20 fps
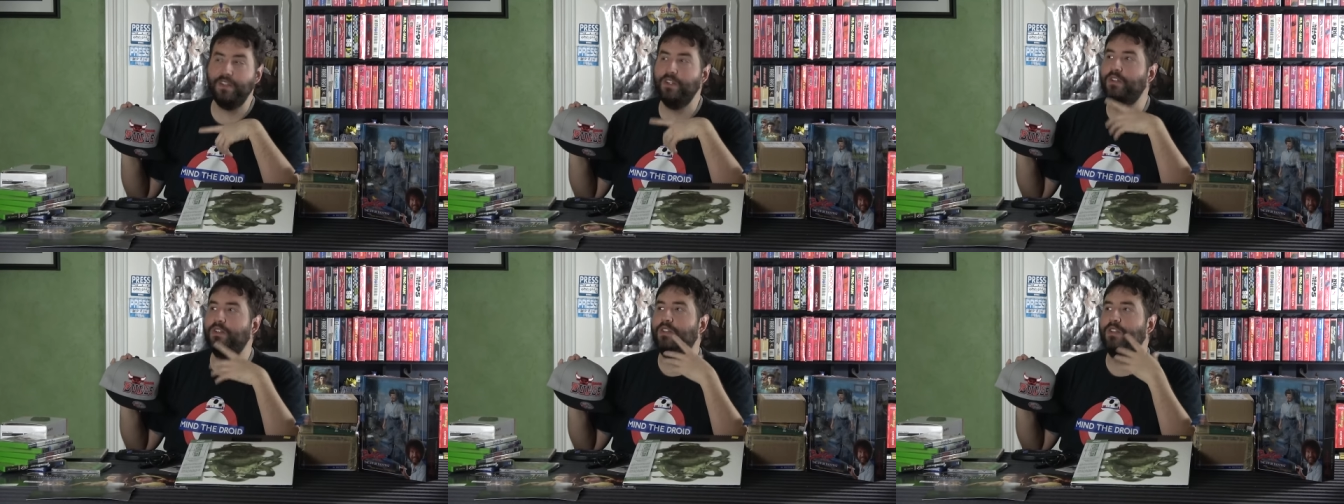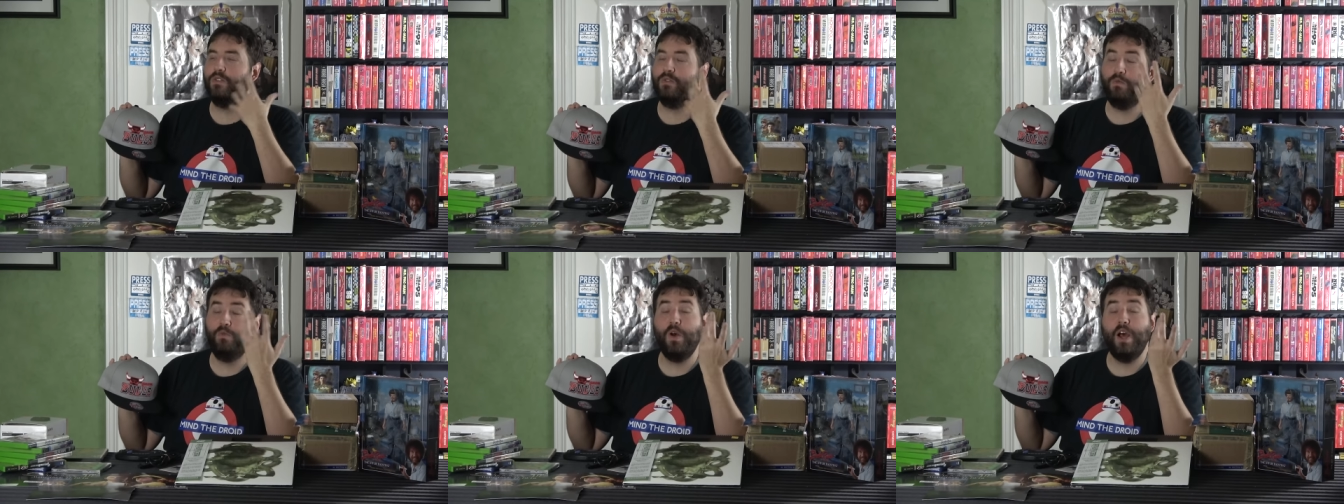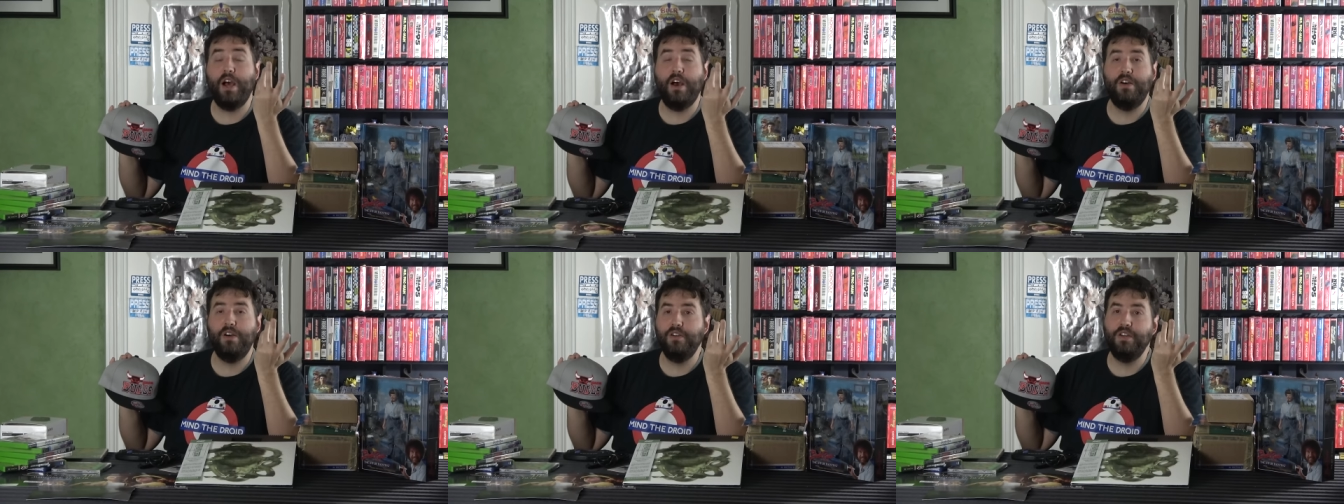You know, it's just
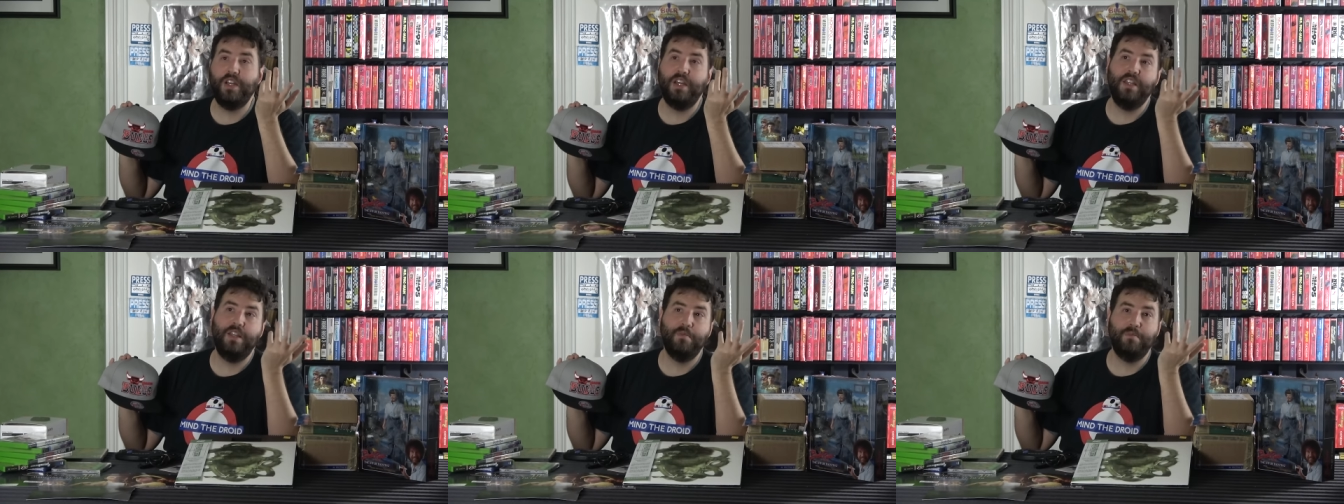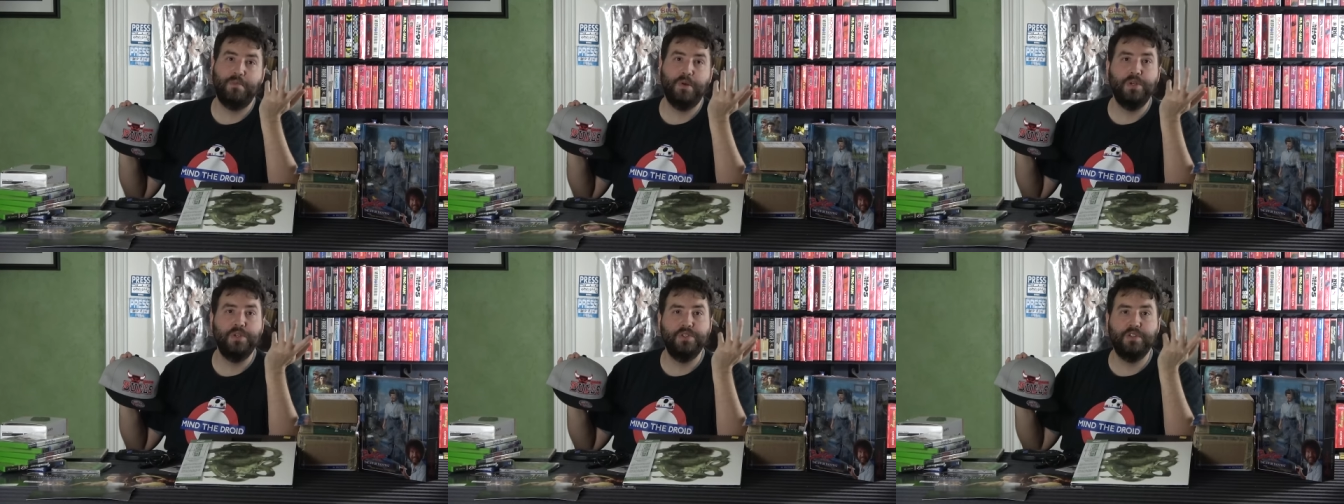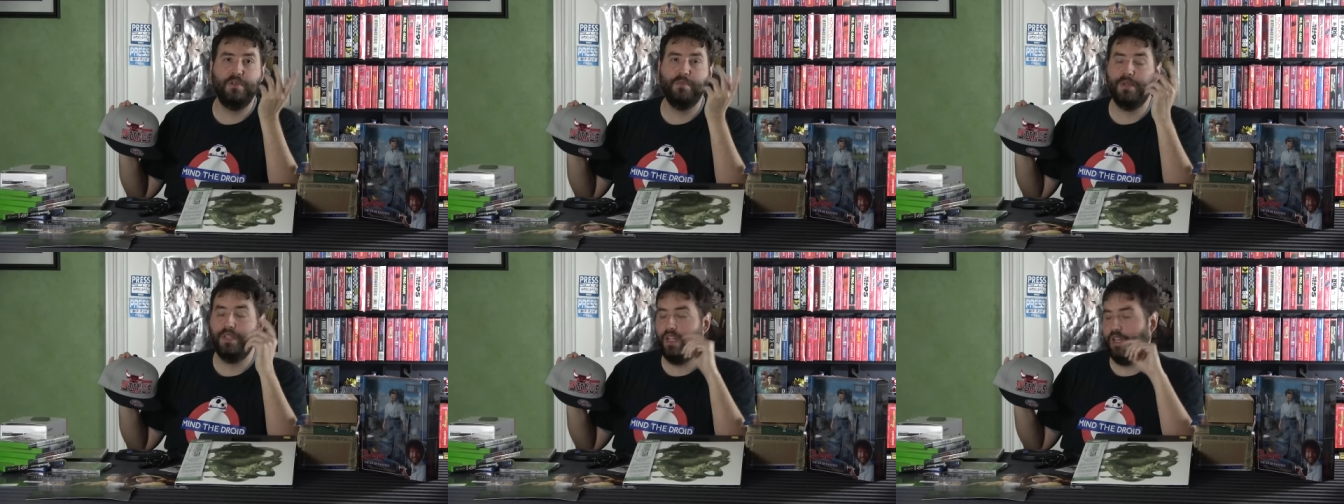wow. Okay, the Bulls
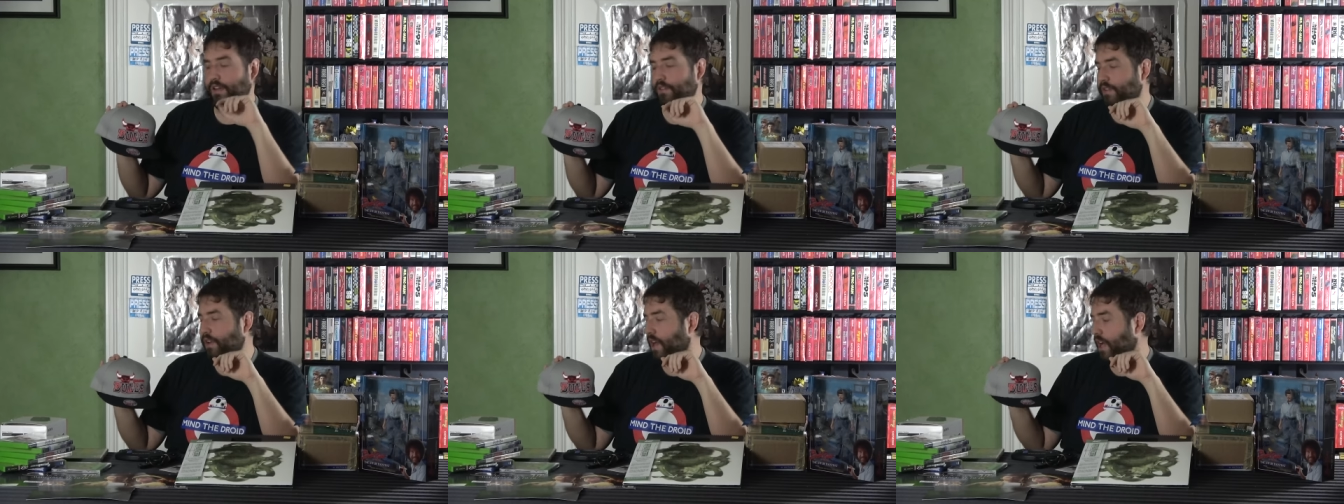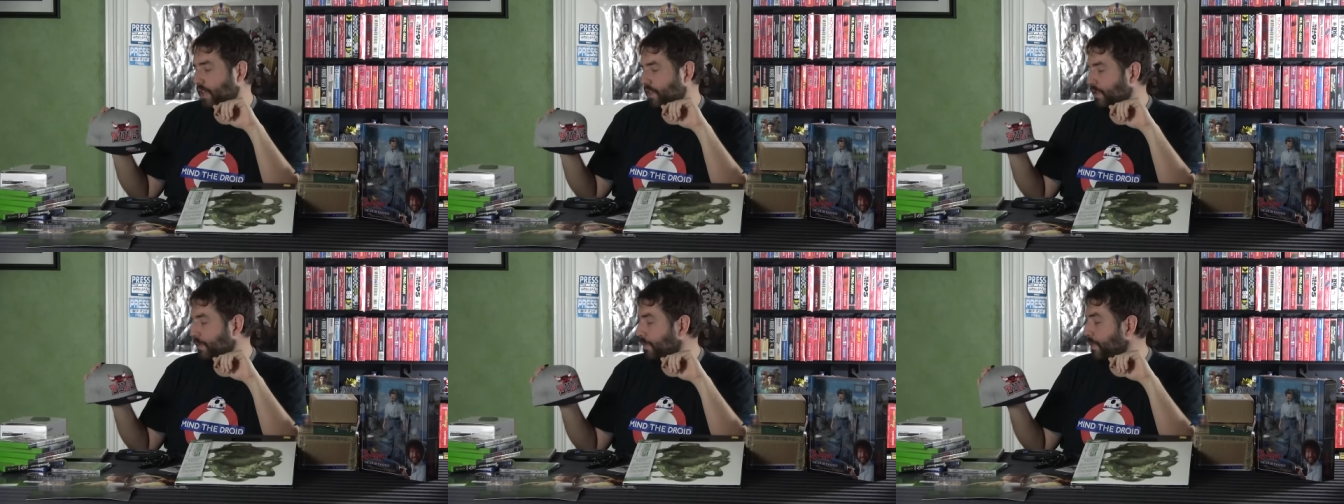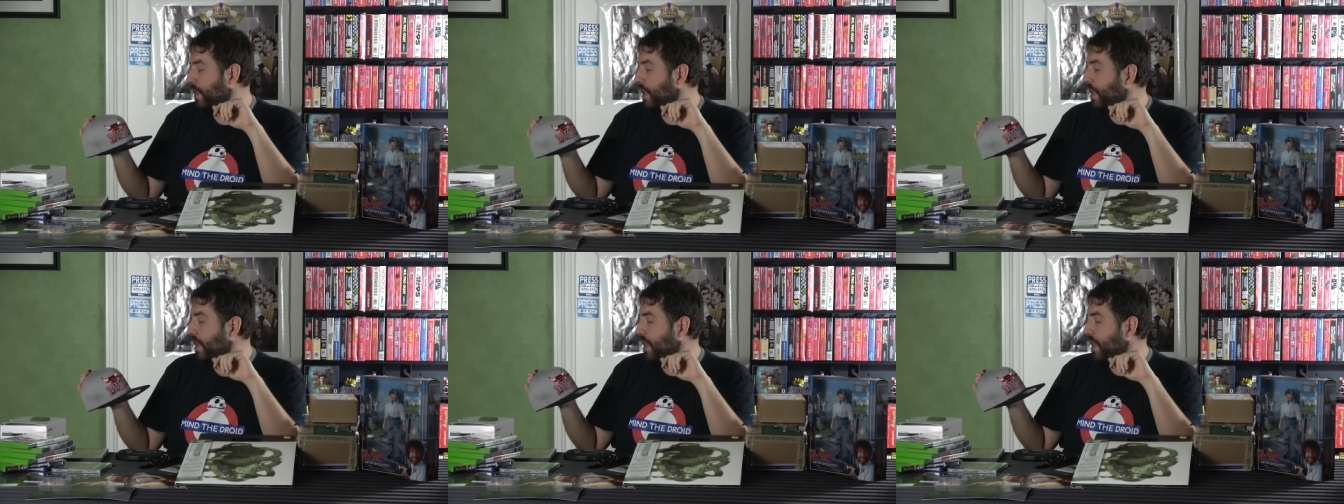are beloved. Awesome.